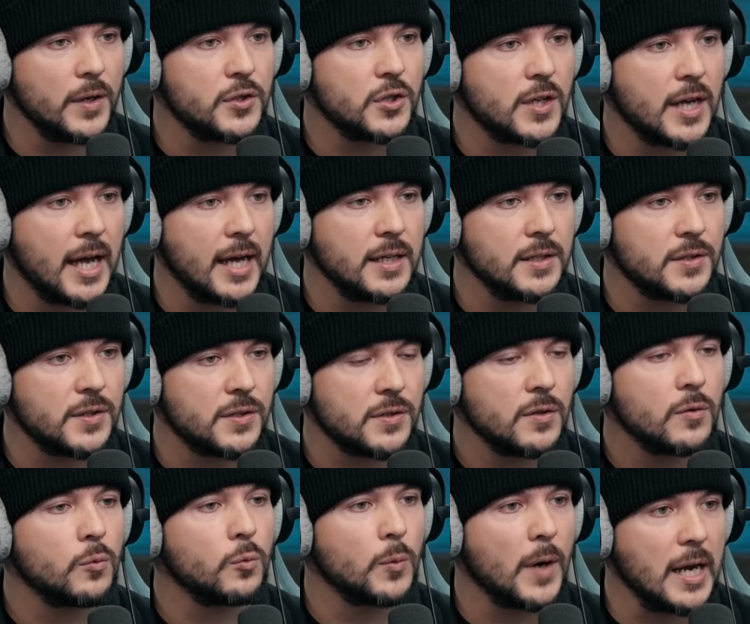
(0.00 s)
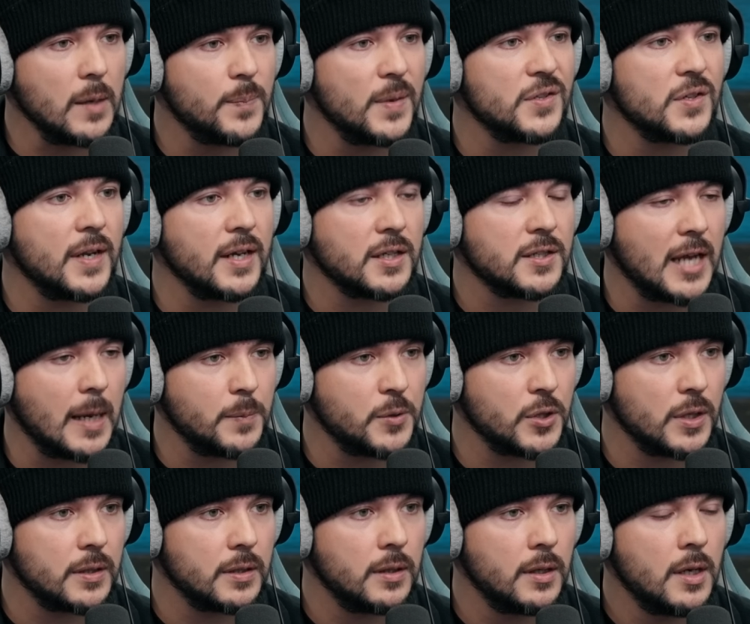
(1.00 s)
which case rape is an
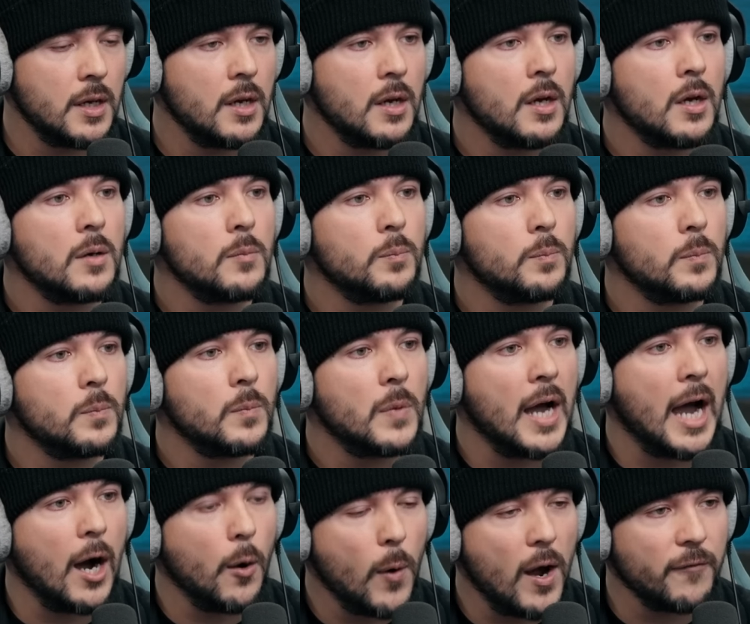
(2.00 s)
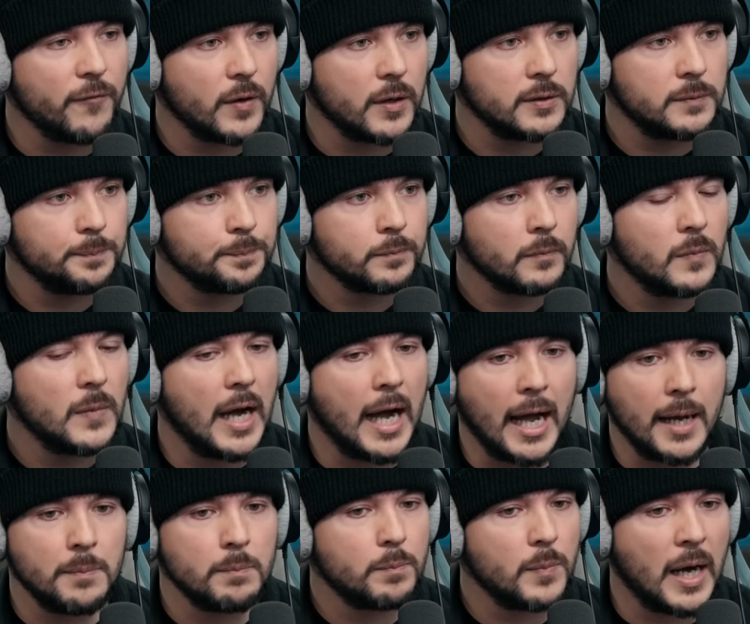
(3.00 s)
exception. However,
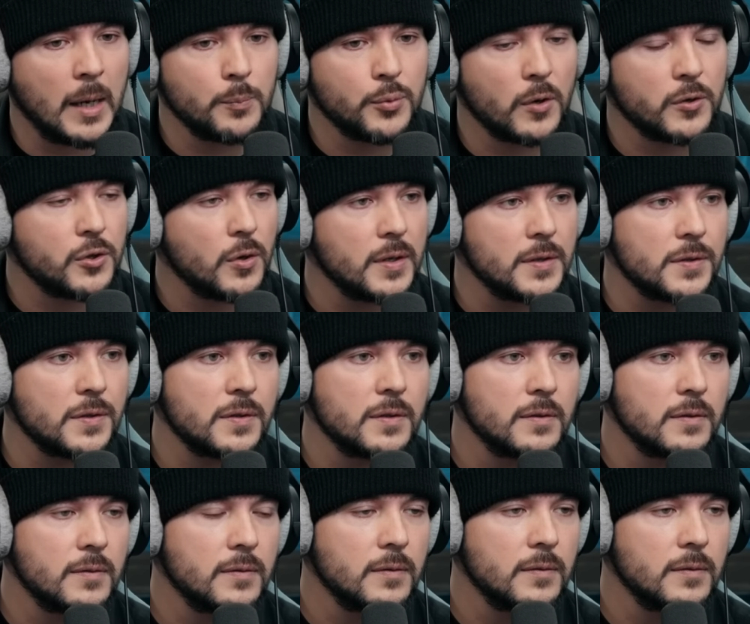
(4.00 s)
I'm I'm pro-choice.